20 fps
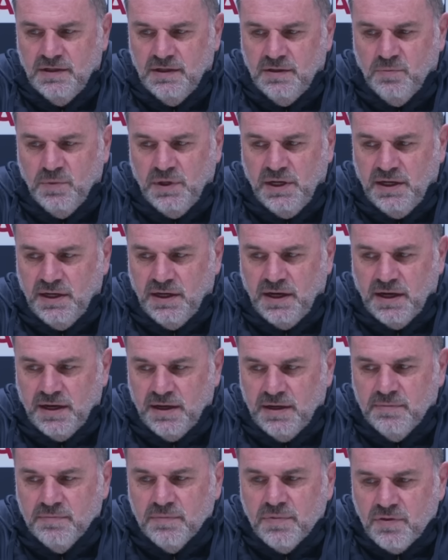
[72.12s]
in winning a
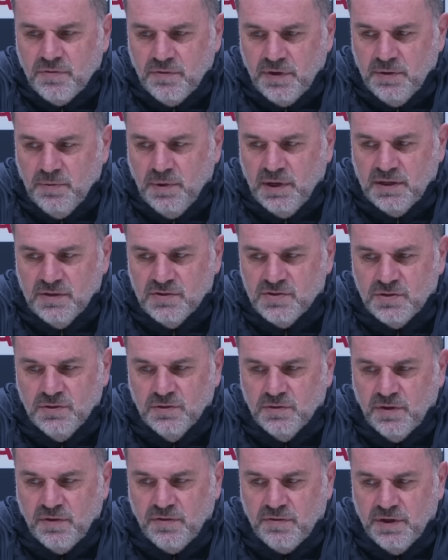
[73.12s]
game 3 1 and
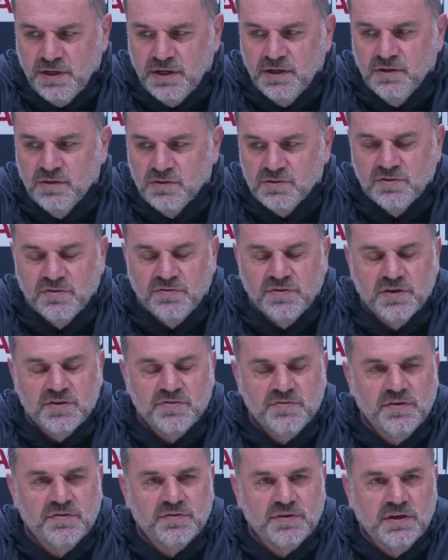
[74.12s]
scoring three goals in the
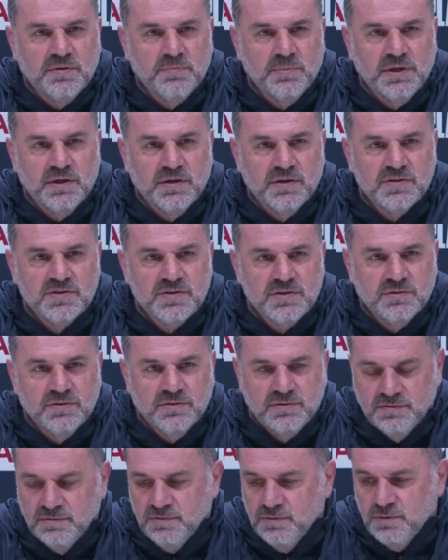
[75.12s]
first 15 minutes or,
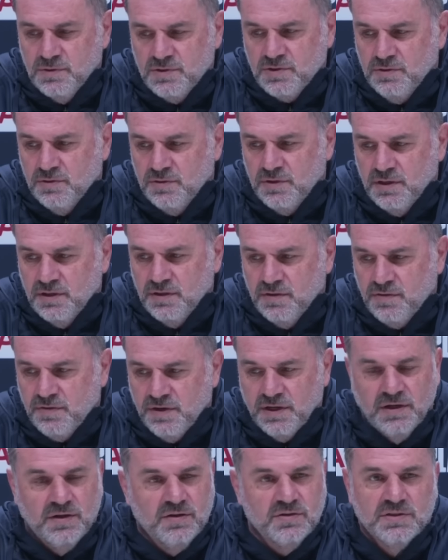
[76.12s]
or, scoring
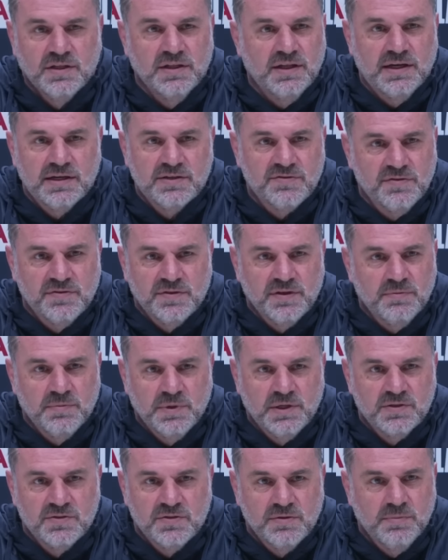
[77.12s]
three goals in the last 15
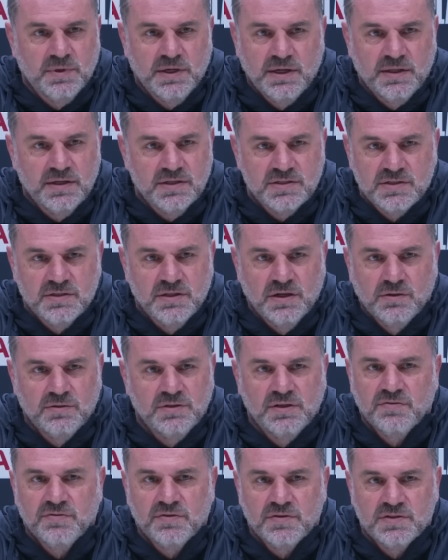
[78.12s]
minutes. To me, there's no
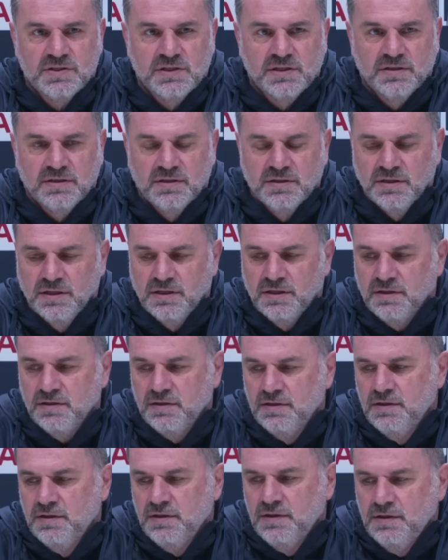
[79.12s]
difference in it now.
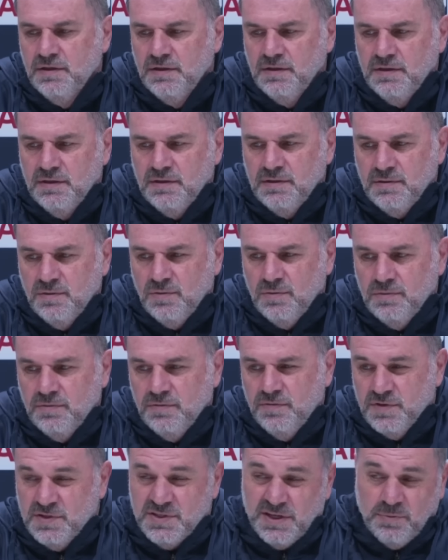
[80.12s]

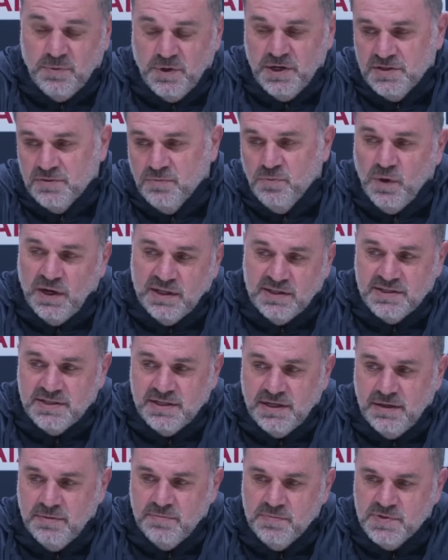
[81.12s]
For some reason, one
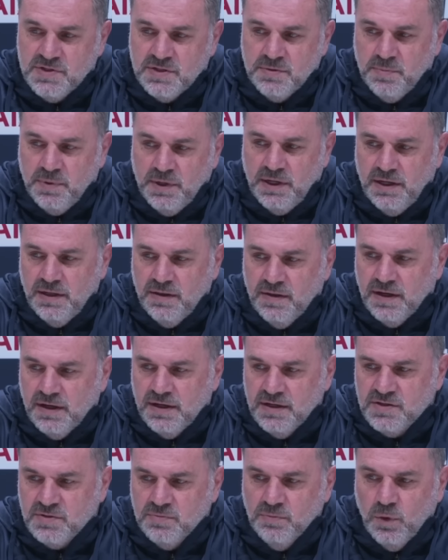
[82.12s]
seems to be that
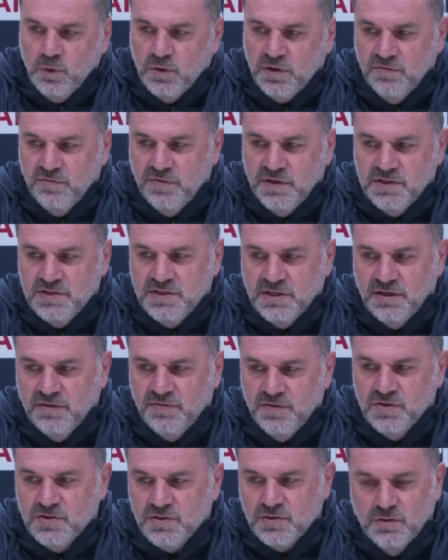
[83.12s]
it's more convincing
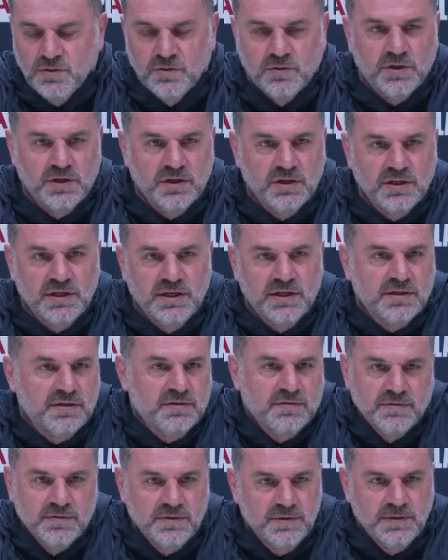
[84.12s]
if you score early
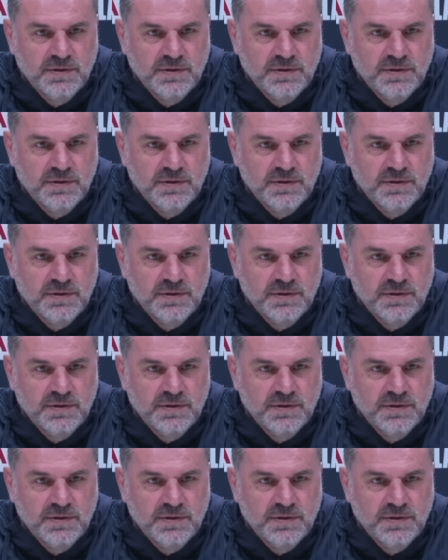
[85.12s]
and,